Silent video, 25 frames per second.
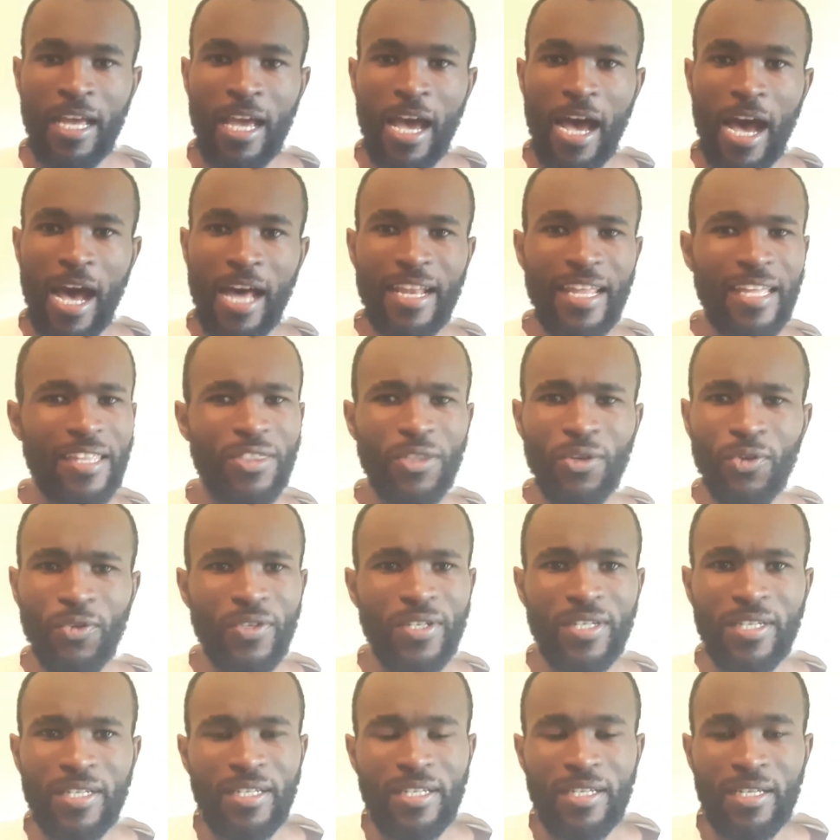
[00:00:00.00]
And I
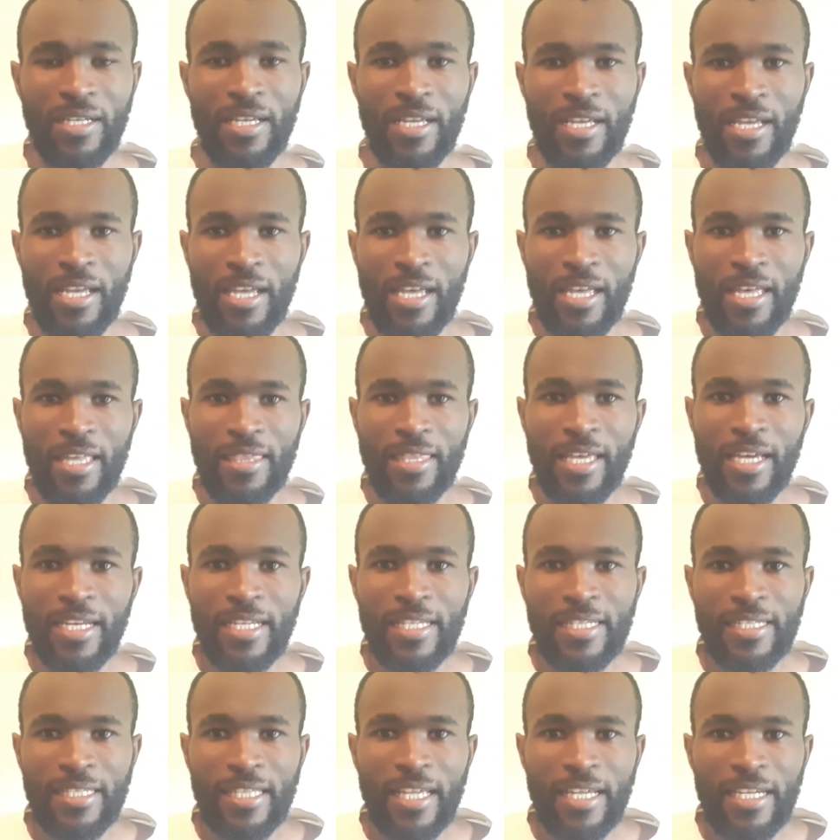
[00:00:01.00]
thought that
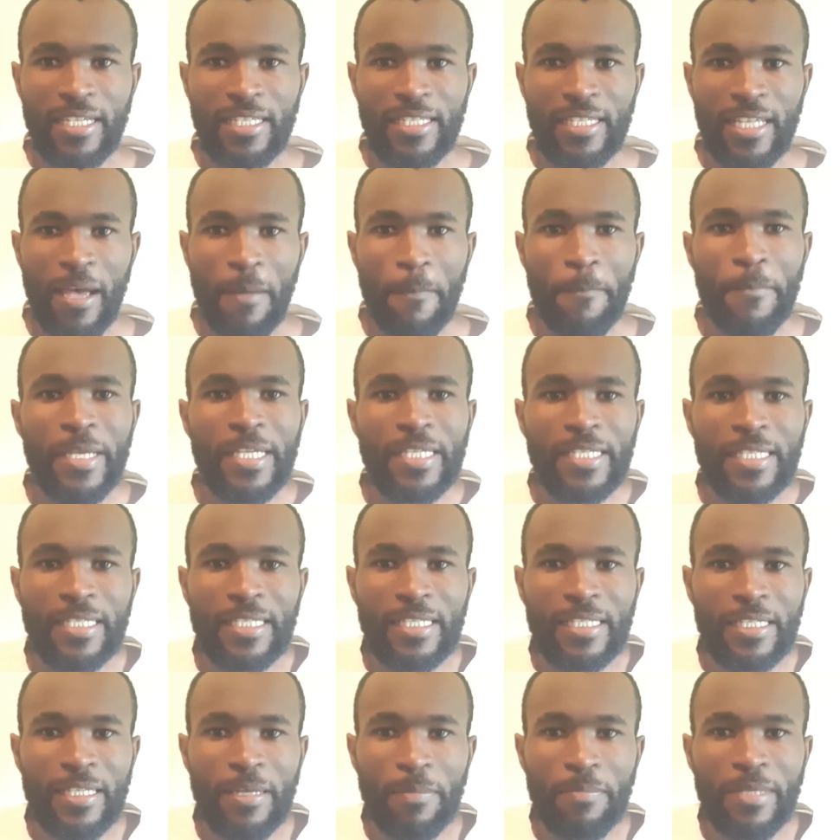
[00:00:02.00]
is a
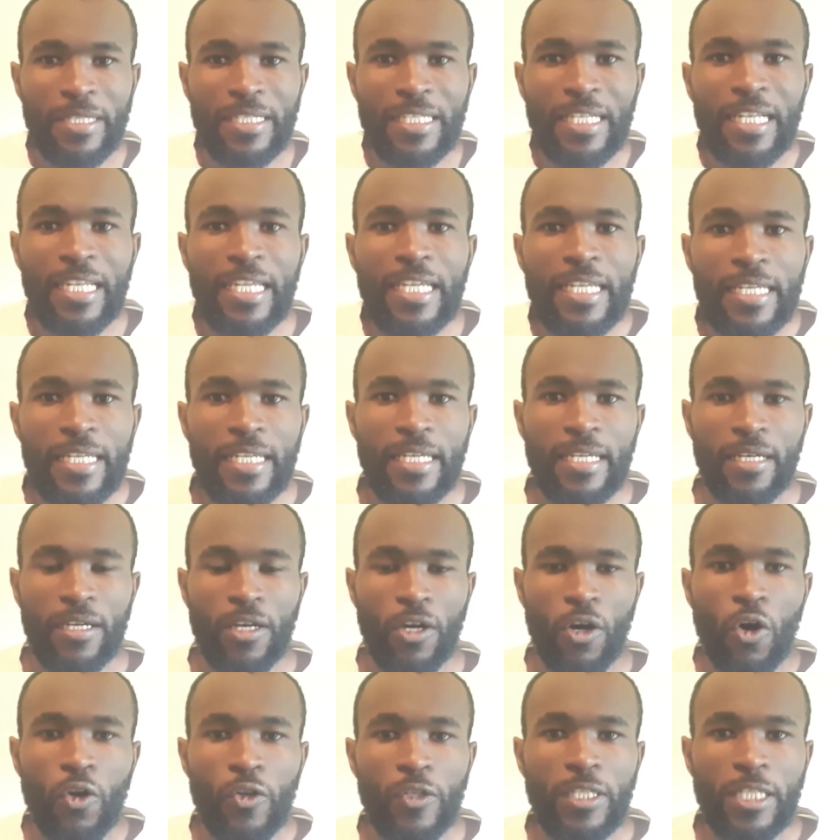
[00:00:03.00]
misleading
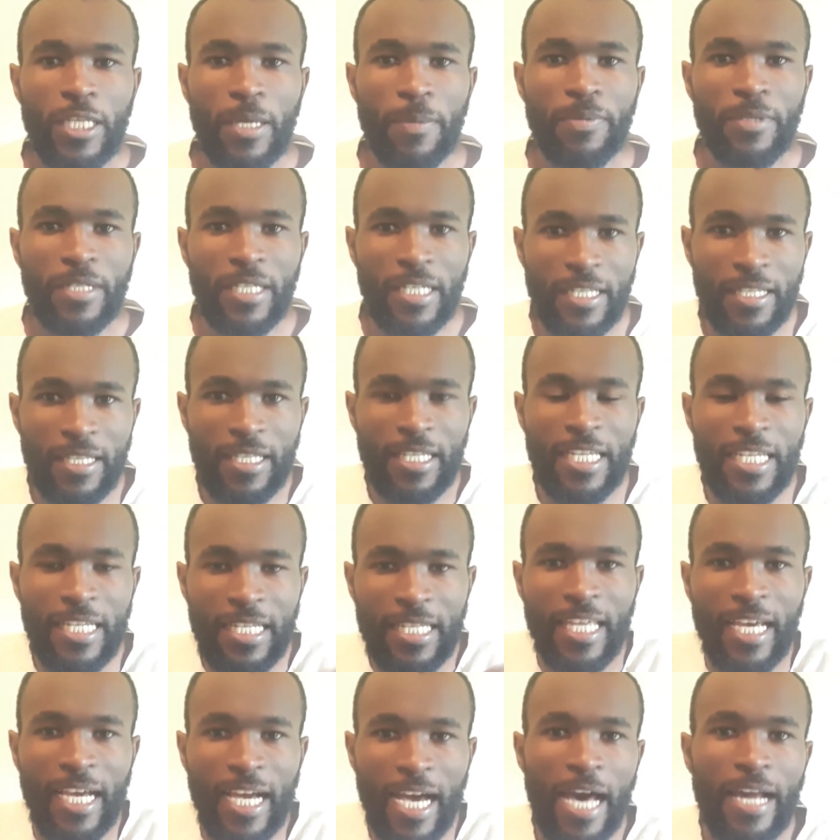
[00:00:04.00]
concept in
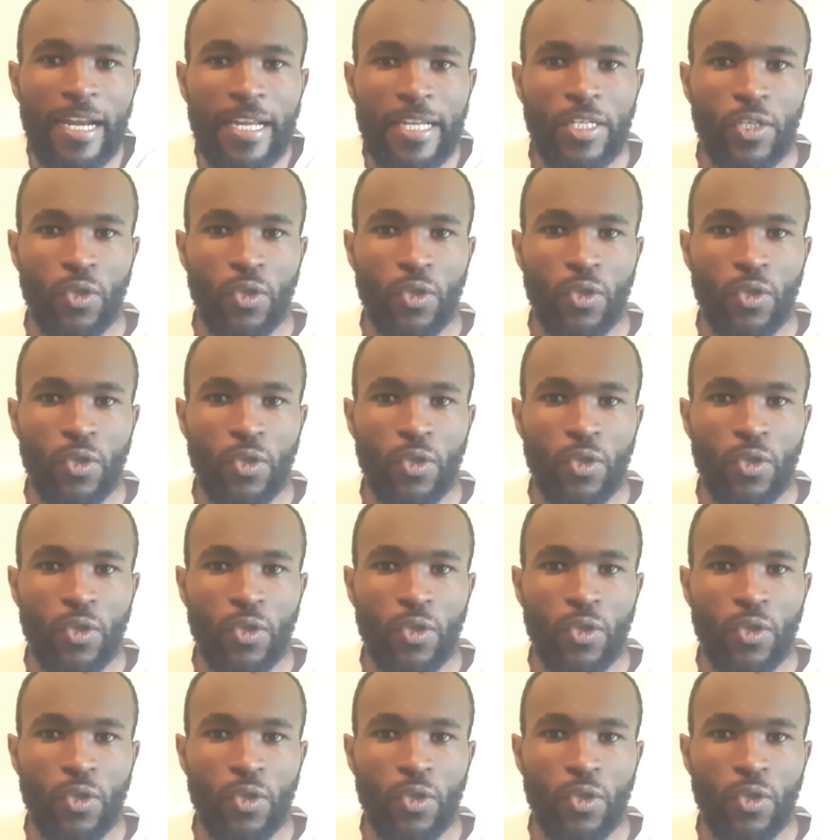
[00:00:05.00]
the current